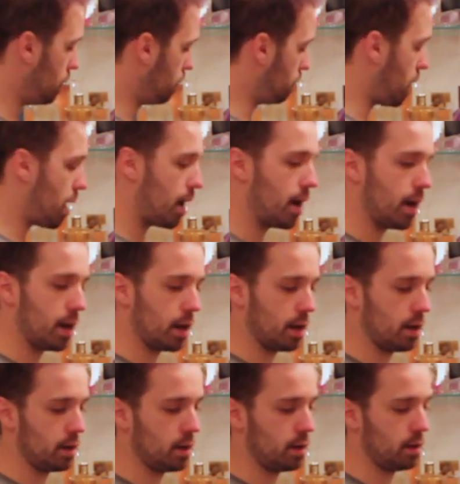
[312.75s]

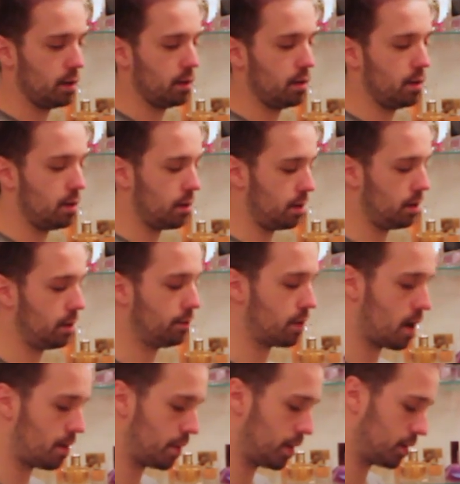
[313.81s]
Yves
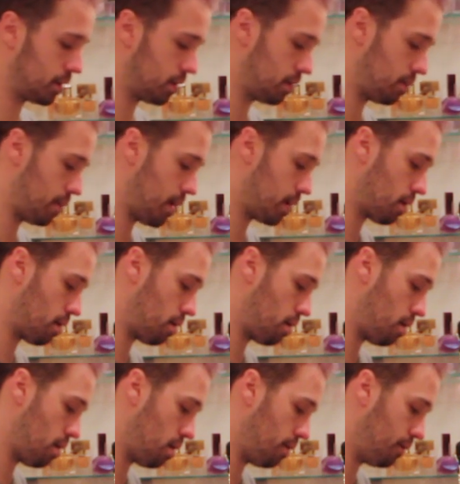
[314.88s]
Lam is the maker
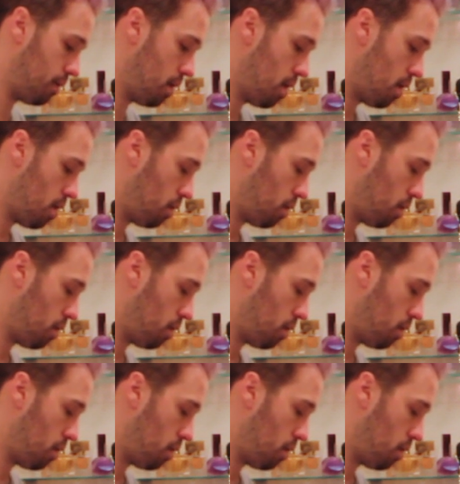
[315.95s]
of